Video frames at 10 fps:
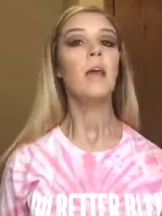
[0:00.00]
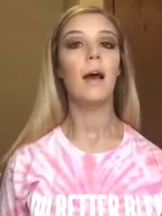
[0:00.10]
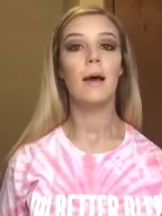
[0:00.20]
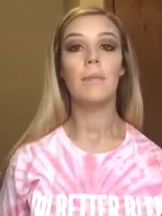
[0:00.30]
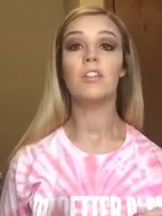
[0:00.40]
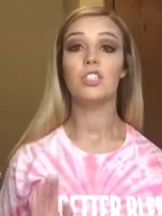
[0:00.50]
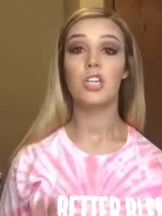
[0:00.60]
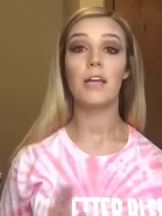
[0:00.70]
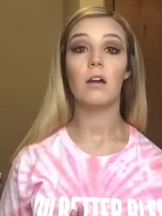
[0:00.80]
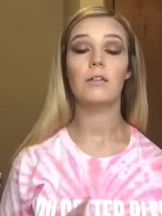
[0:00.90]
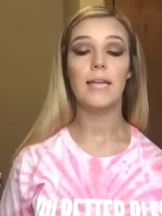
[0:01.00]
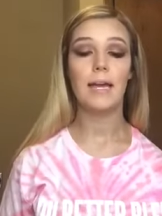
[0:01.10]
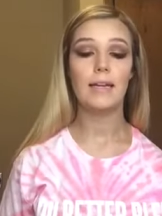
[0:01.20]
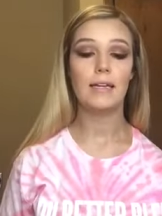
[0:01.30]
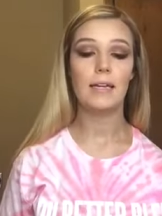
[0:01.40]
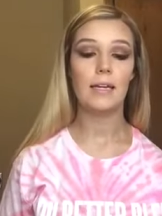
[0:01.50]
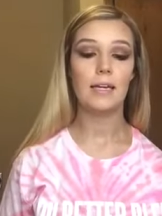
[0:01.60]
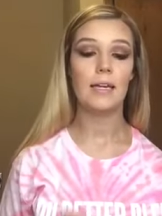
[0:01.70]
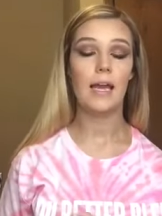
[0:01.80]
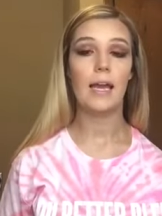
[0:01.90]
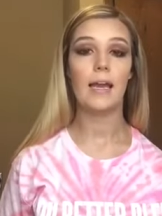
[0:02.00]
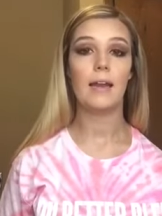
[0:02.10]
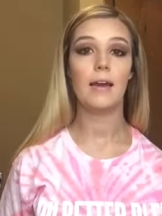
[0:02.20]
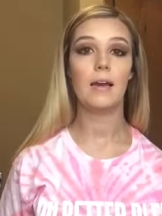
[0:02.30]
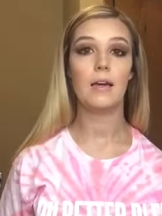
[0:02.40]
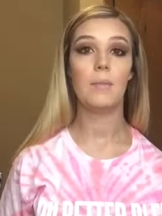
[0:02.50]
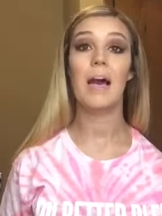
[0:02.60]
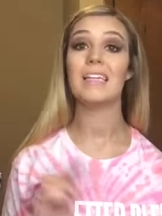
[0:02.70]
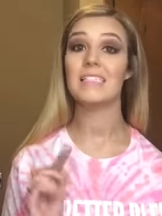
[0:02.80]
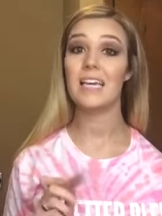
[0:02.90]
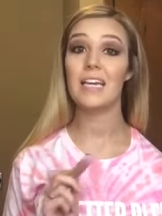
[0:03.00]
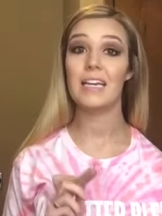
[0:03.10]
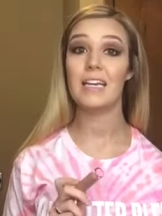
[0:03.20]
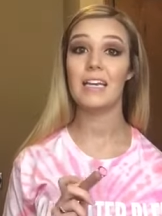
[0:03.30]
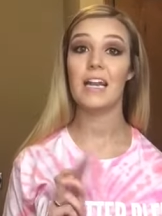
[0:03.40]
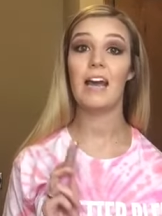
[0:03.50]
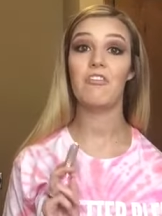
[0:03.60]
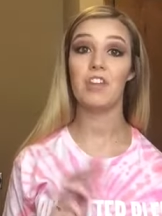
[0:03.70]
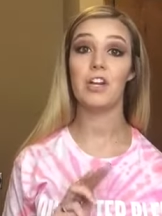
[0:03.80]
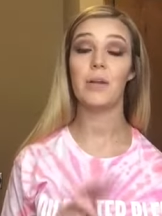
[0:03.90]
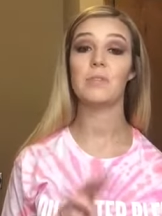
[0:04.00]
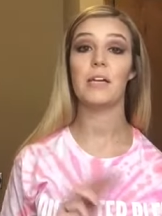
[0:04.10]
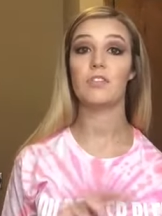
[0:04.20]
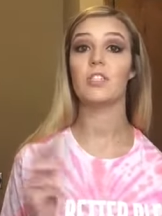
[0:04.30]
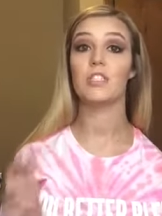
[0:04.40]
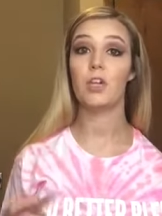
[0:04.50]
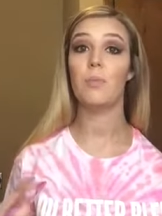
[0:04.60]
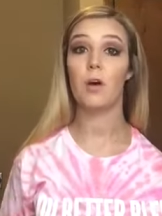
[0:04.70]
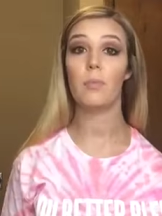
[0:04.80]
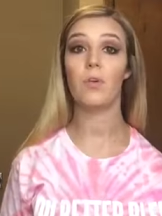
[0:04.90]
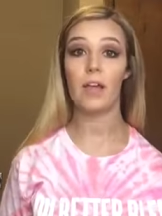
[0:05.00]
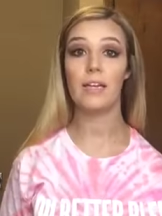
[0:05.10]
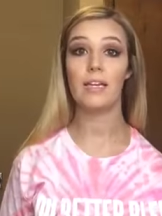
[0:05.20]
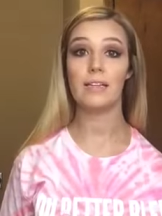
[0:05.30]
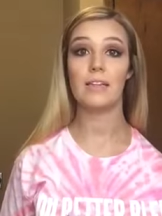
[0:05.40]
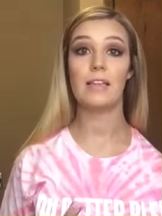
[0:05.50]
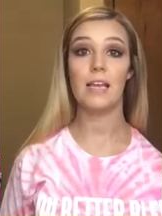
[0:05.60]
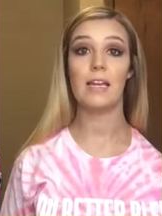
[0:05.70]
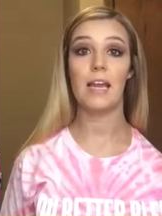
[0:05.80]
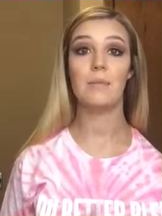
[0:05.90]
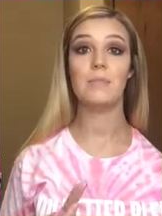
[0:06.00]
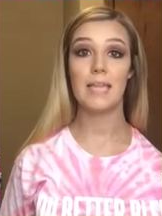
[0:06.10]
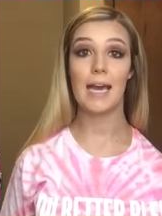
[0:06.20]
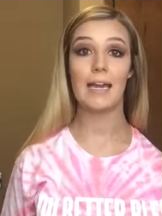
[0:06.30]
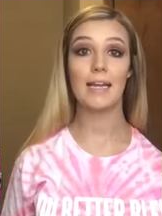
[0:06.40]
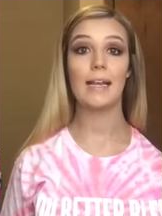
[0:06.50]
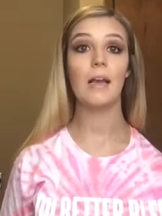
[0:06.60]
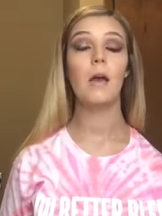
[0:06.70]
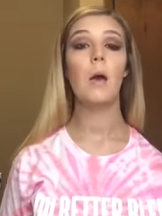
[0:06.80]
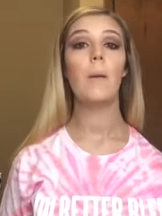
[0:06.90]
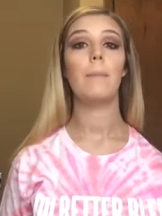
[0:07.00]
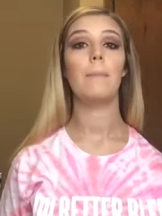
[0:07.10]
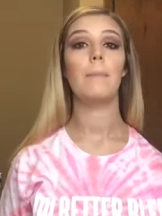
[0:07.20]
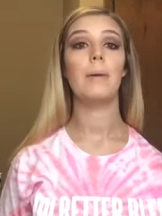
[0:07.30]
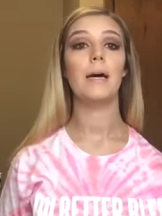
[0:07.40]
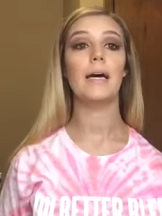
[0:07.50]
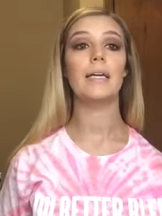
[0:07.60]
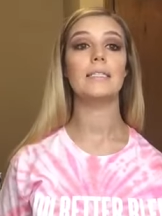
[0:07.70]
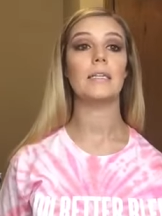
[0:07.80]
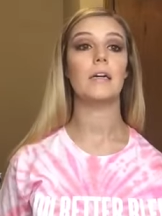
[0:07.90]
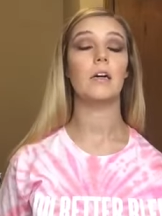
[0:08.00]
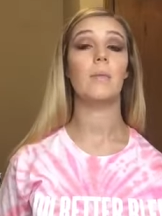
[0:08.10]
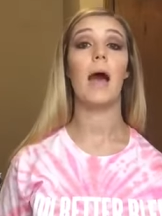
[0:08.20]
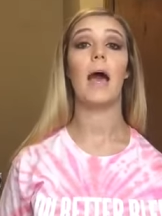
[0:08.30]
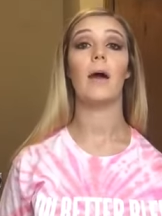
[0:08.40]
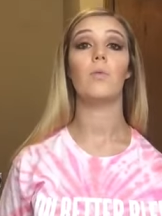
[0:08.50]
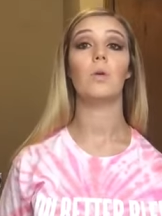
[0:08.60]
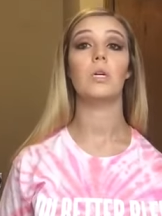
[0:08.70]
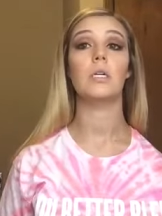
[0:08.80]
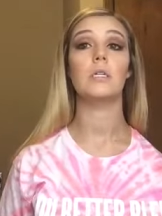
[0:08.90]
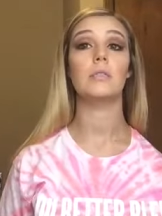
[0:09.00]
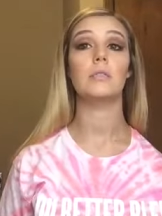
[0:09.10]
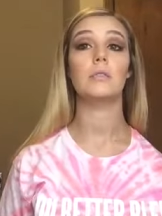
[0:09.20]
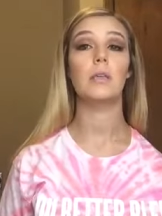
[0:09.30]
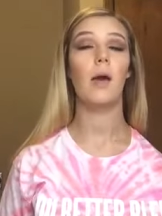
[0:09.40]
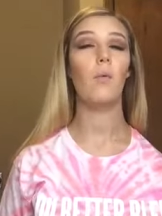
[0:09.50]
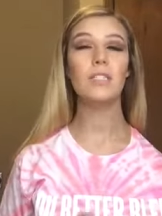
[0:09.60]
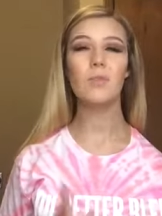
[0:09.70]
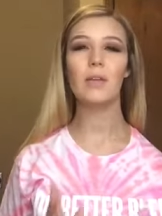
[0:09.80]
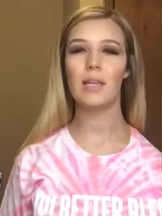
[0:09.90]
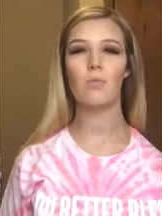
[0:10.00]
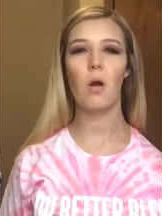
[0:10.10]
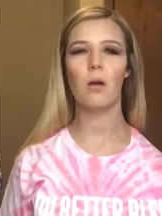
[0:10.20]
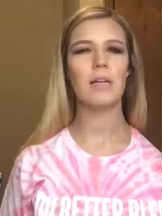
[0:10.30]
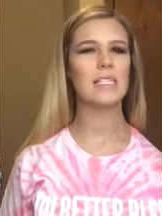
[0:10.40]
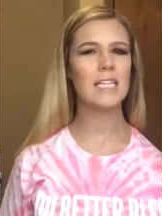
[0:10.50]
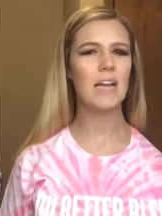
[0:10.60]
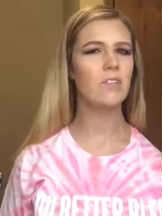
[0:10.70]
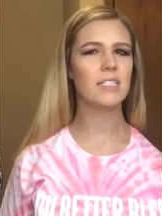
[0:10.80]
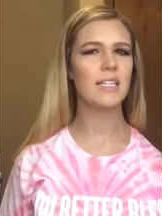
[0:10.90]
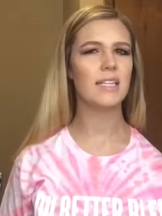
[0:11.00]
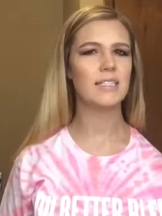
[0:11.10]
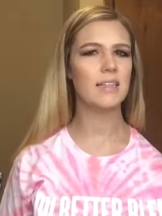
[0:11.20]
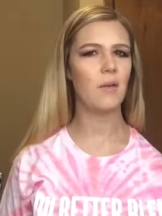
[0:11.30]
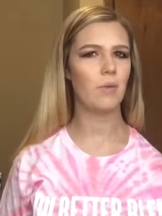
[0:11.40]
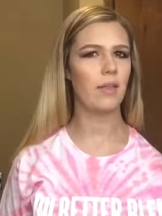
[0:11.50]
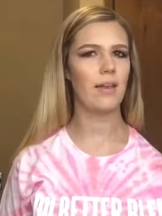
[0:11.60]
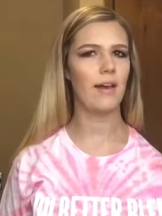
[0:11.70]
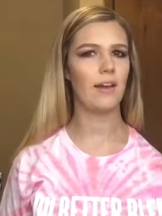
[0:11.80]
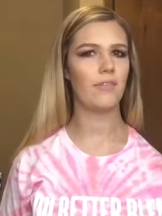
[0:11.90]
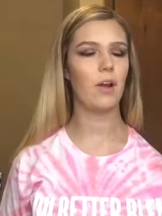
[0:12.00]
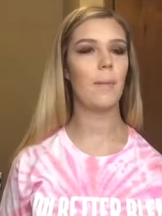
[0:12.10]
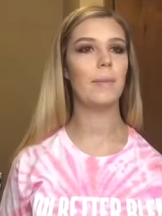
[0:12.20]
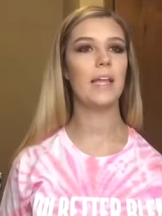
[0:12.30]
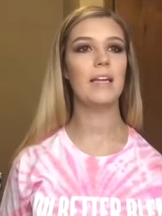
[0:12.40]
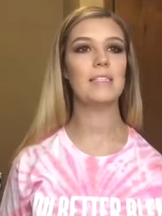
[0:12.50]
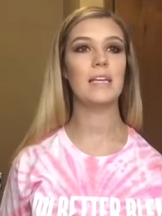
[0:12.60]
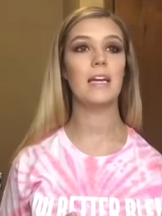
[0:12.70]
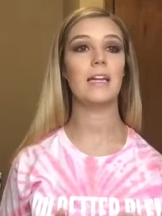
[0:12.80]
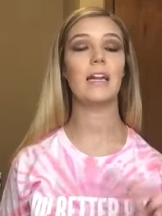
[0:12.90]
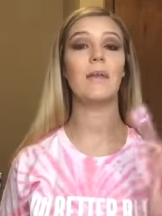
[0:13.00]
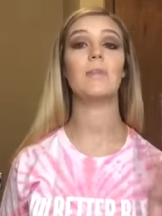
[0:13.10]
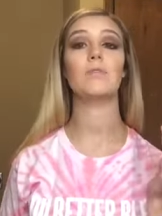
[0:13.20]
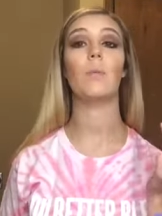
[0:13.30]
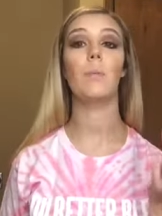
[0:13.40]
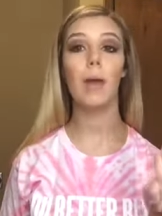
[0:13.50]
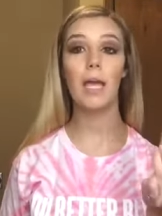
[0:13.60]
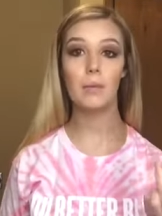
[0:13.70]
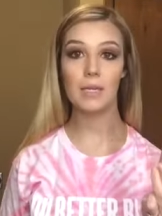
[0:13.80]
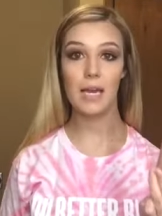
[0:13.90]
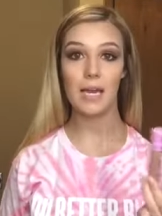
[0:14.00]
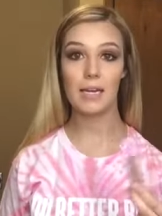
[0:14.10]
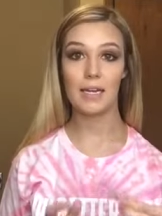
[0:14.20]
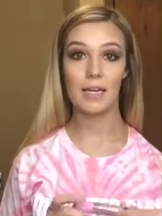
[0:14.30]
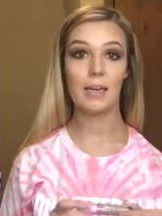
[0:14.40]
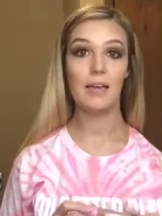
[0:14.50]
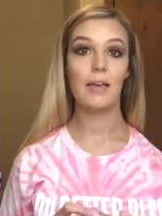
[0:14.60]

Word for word: Um, there's a shade called Daddy and It, and um, I said in it, I figured it was after his new Pomeranian that they named Daddy, but um, I was, I wasn't really wrong because he never said that's not where they got it from, but they decided to name this one Baby Daddy,